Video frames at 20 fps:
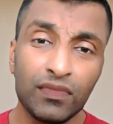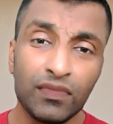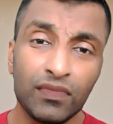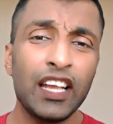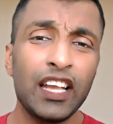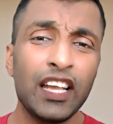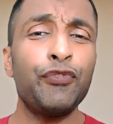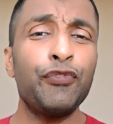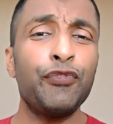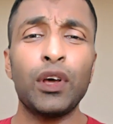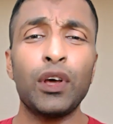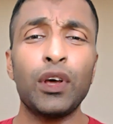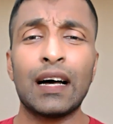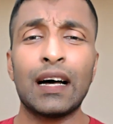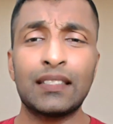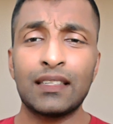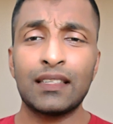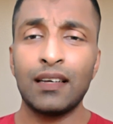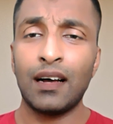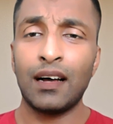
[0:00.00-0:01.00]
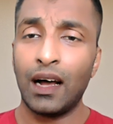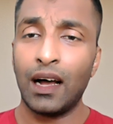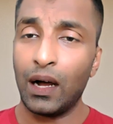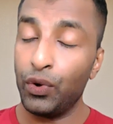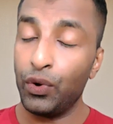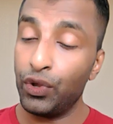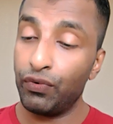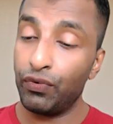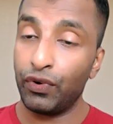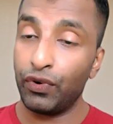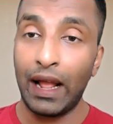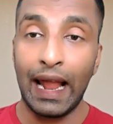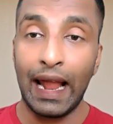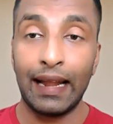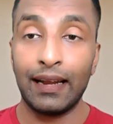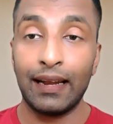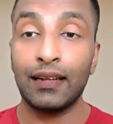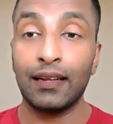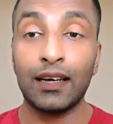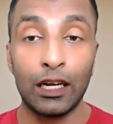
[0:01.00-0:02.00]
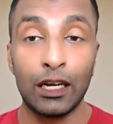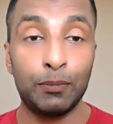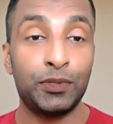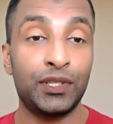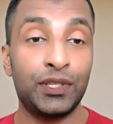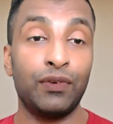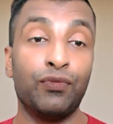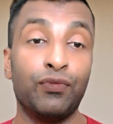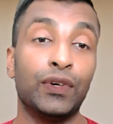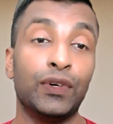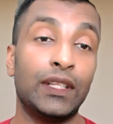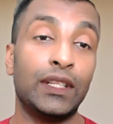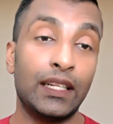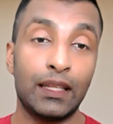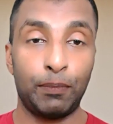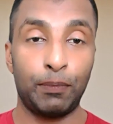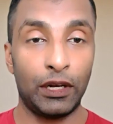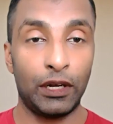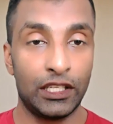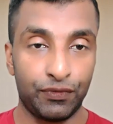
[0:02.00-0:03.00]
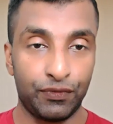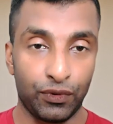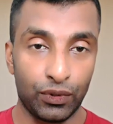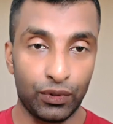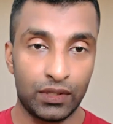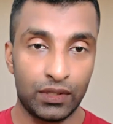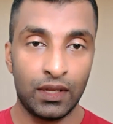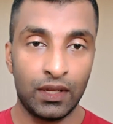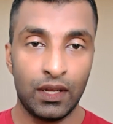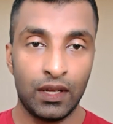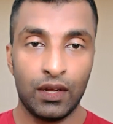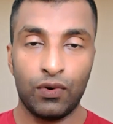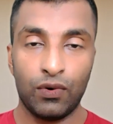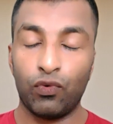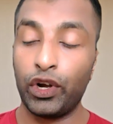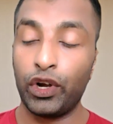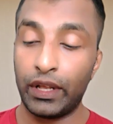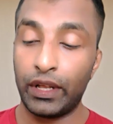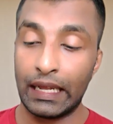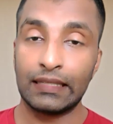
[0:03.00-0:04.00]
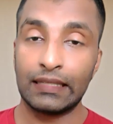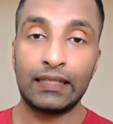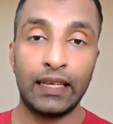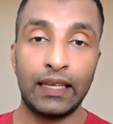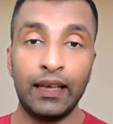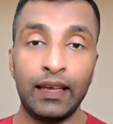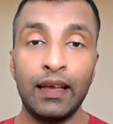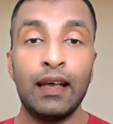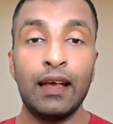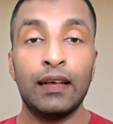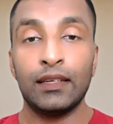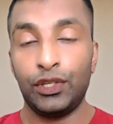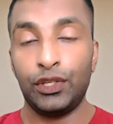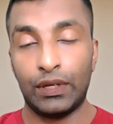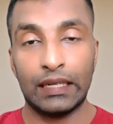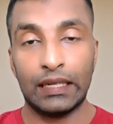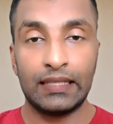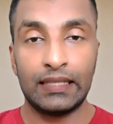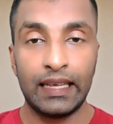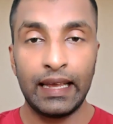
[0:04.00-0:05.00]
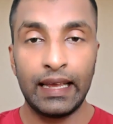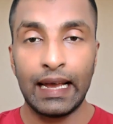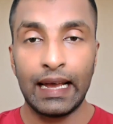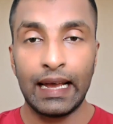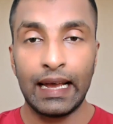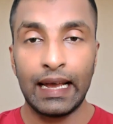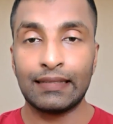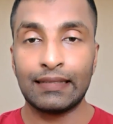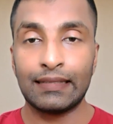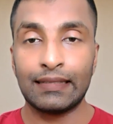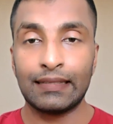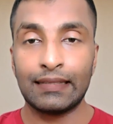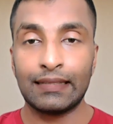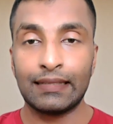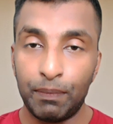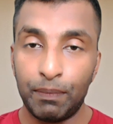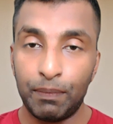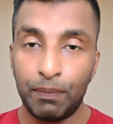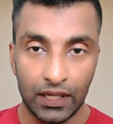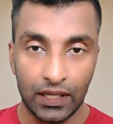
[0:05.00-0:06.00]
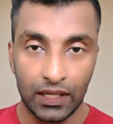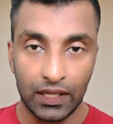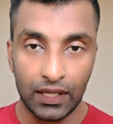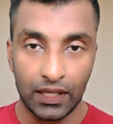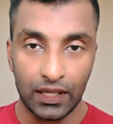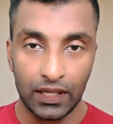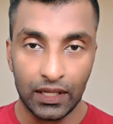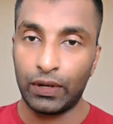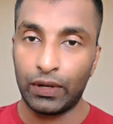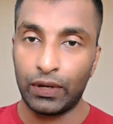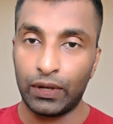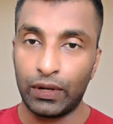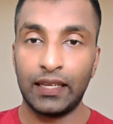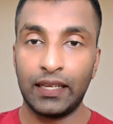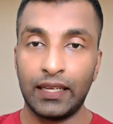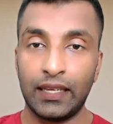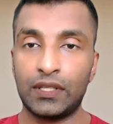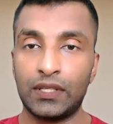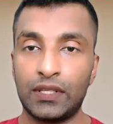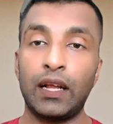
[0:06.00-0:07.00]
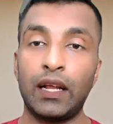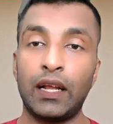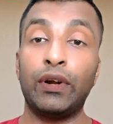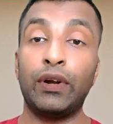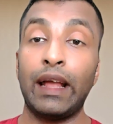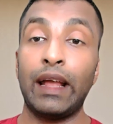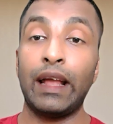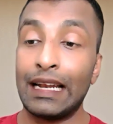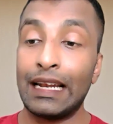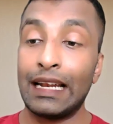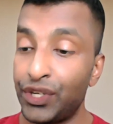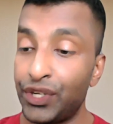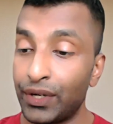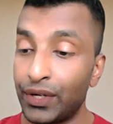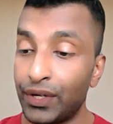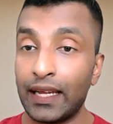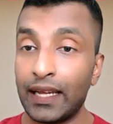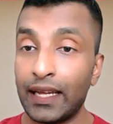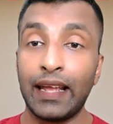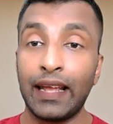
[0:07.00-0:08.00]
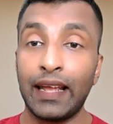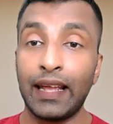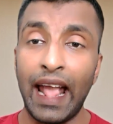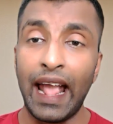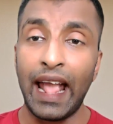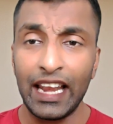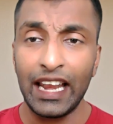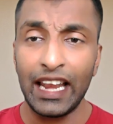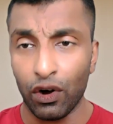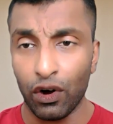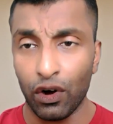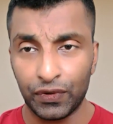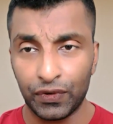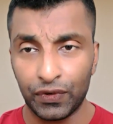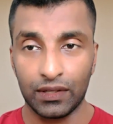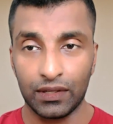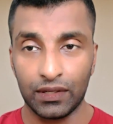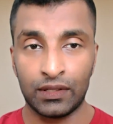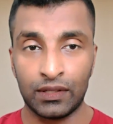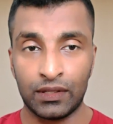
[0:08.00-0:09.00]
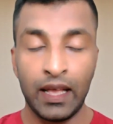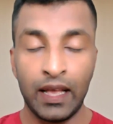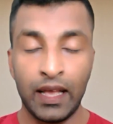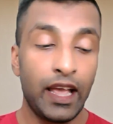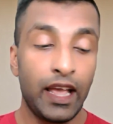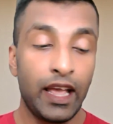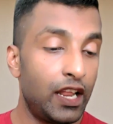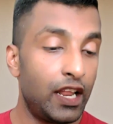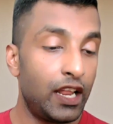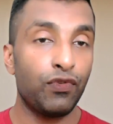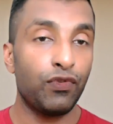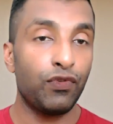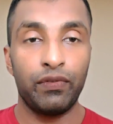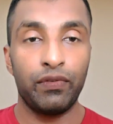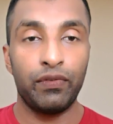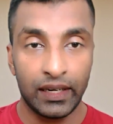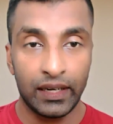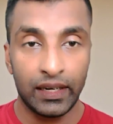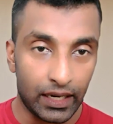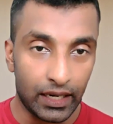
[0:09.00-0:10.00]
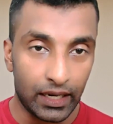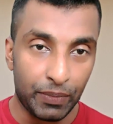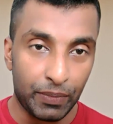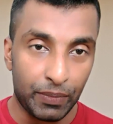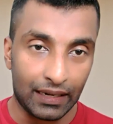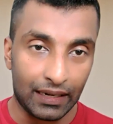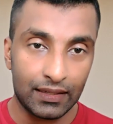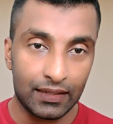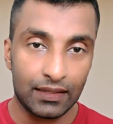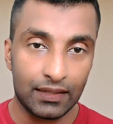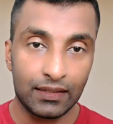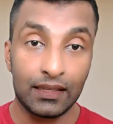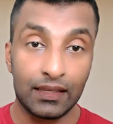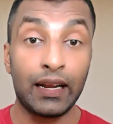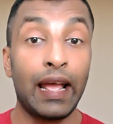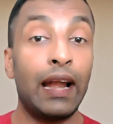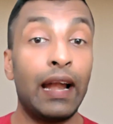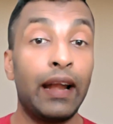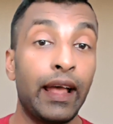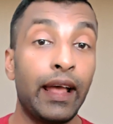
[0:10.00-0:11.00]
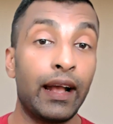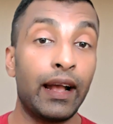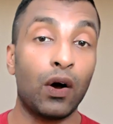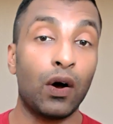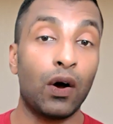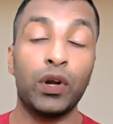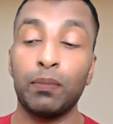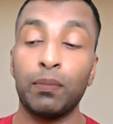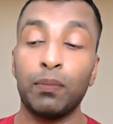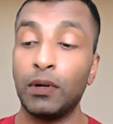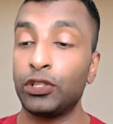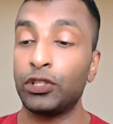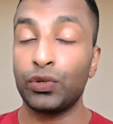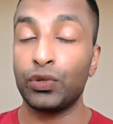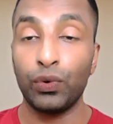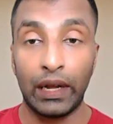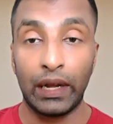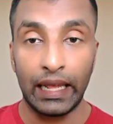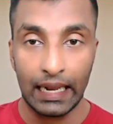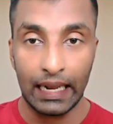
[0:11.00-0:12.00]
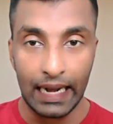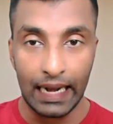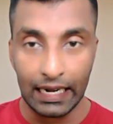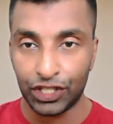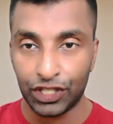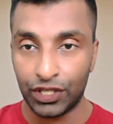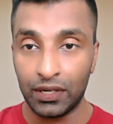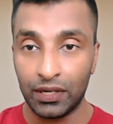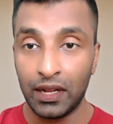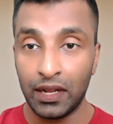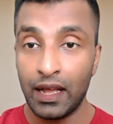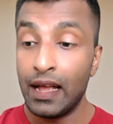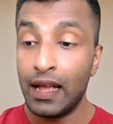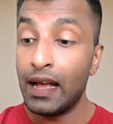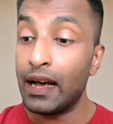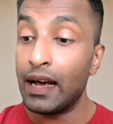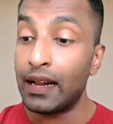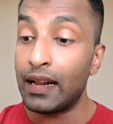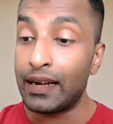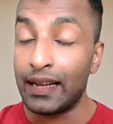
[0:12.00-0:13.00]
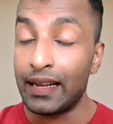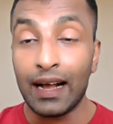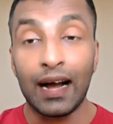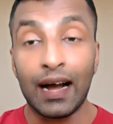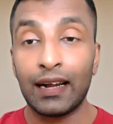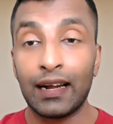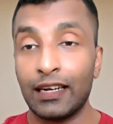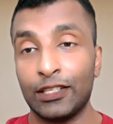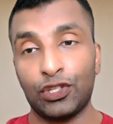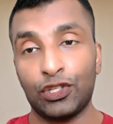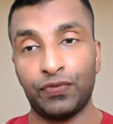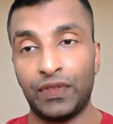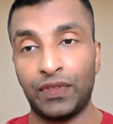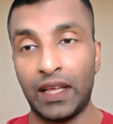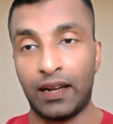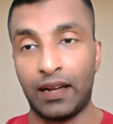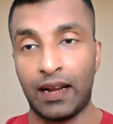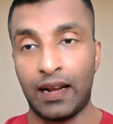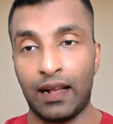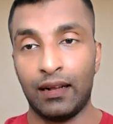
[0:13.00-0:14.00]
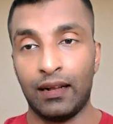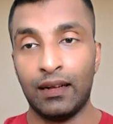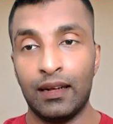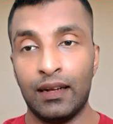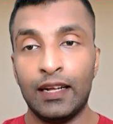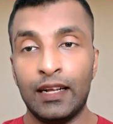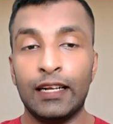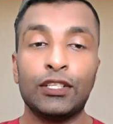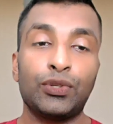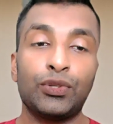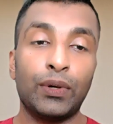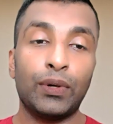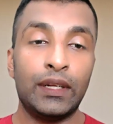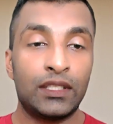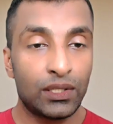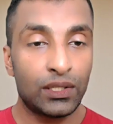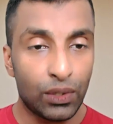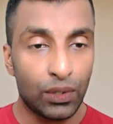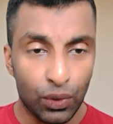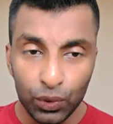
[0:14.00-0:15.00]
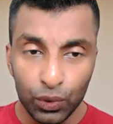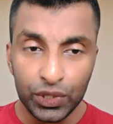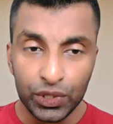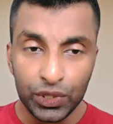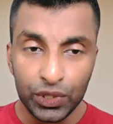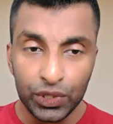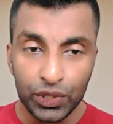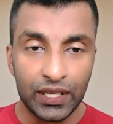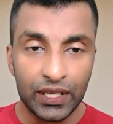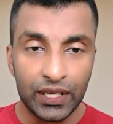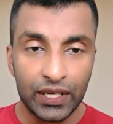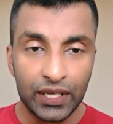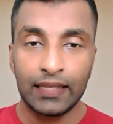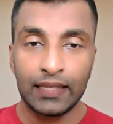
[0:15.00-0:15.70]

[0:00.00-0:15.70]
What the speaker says: if you're asked how you would handle corruption within the police force, what you can say as an IPS officer or as a senior officer, I would ensure that any officers involved in corrupt practices are held accountable through legal action, regardless of their rank. So it's crucial that